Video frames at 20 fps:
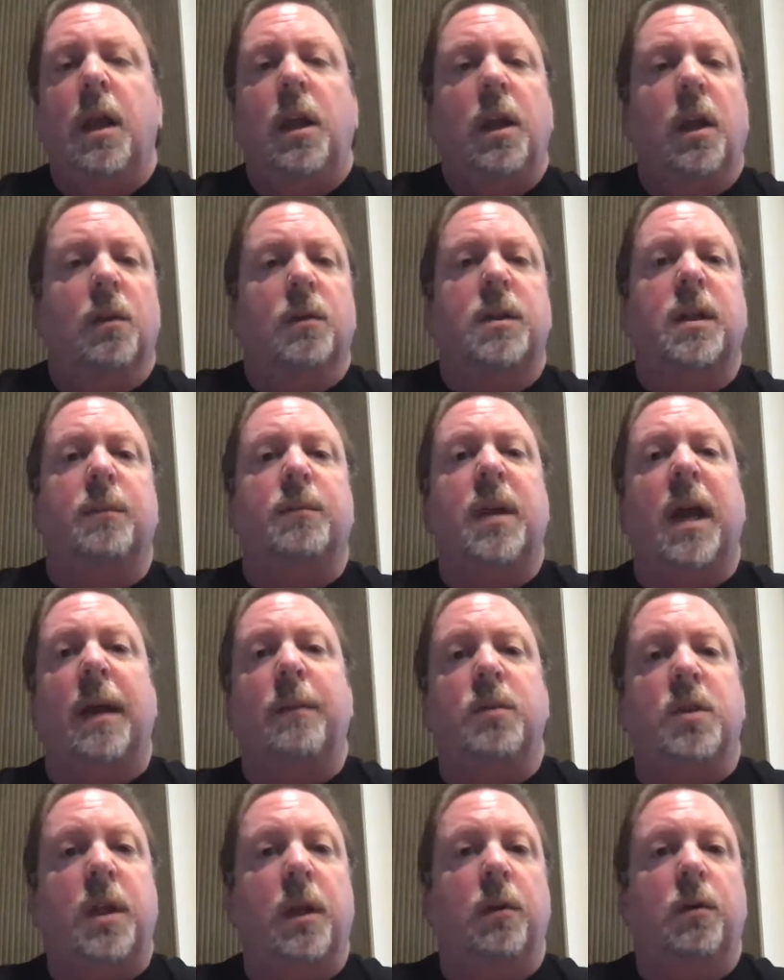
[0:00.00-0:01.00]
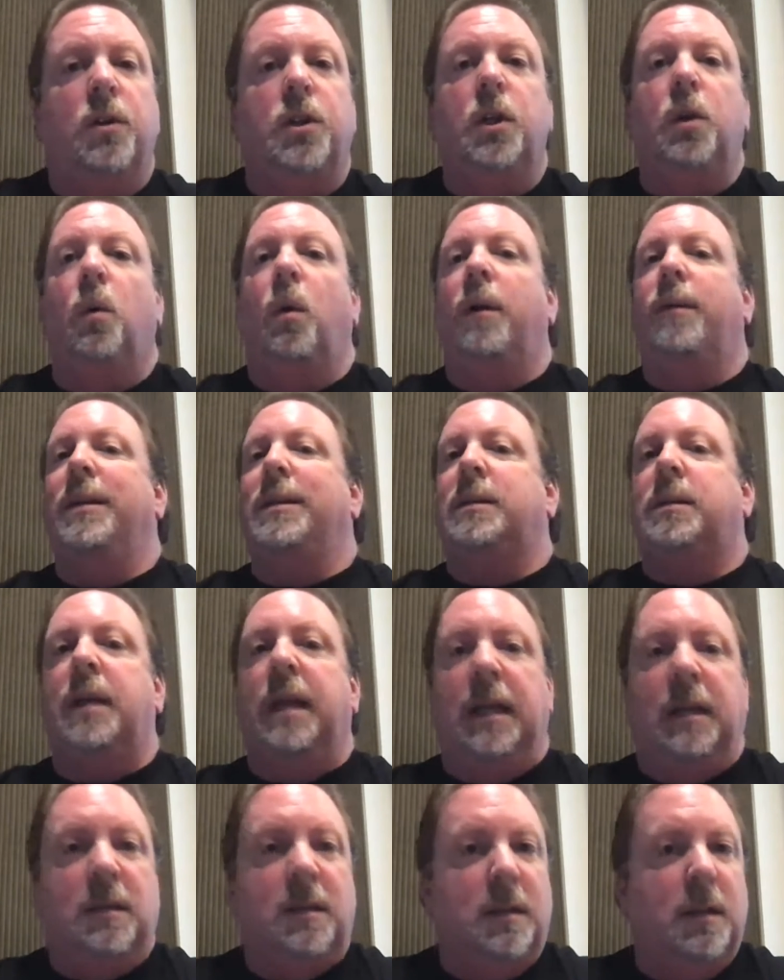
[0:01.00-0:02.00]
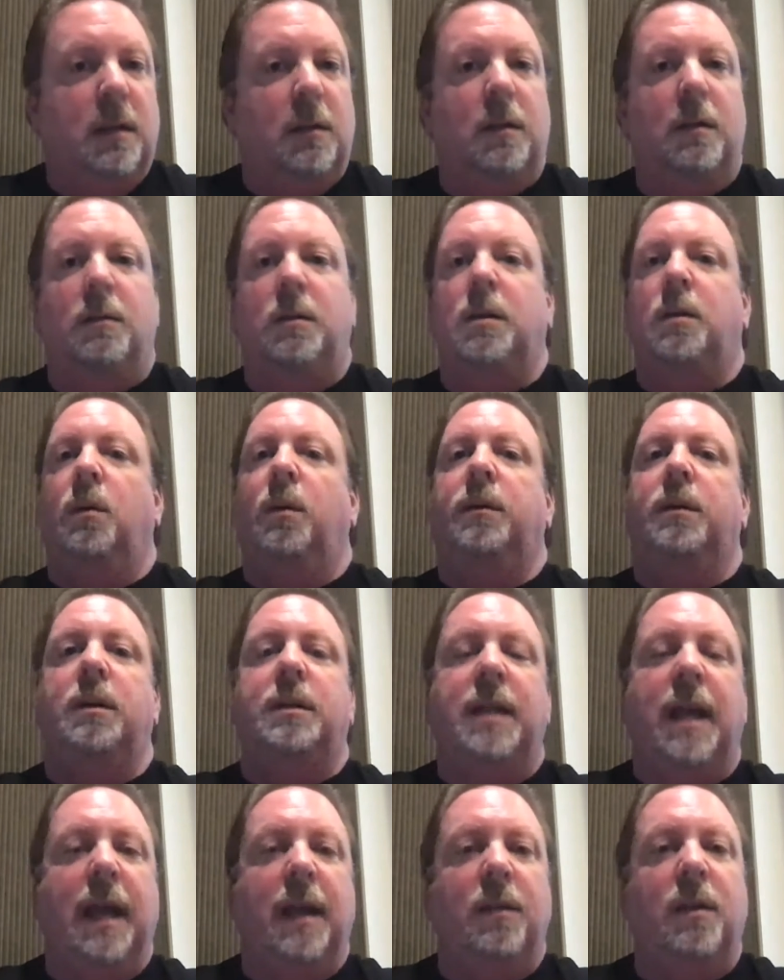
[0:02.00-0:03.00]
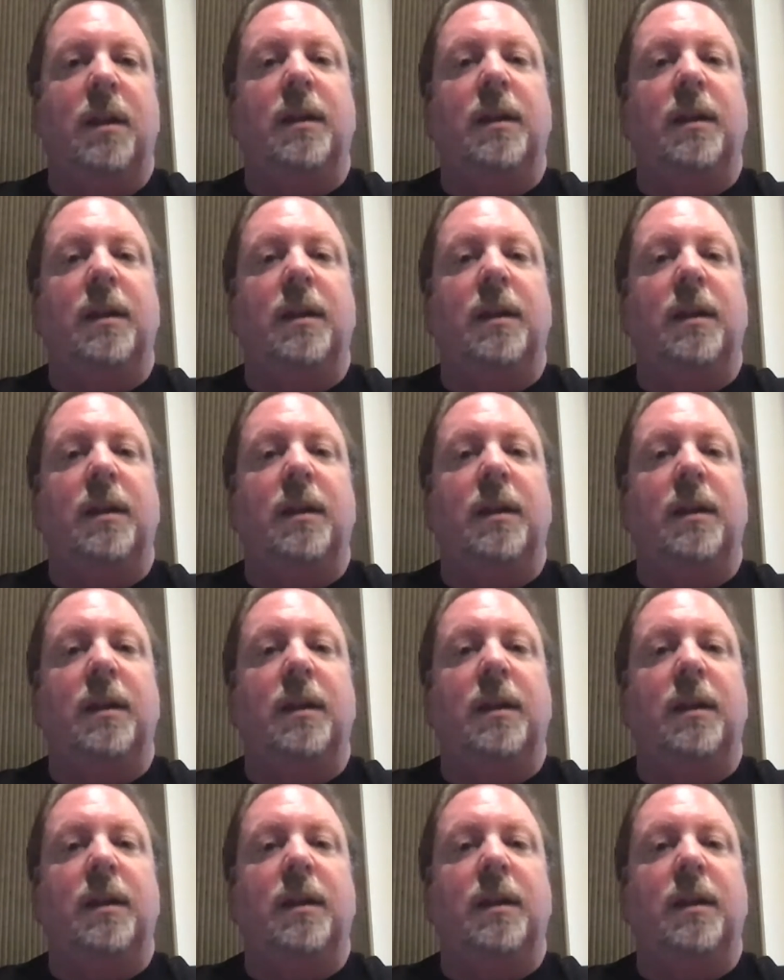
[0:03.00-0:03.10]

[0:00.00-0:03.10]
sometimes they're due on the 6th, then they're due on the 10th.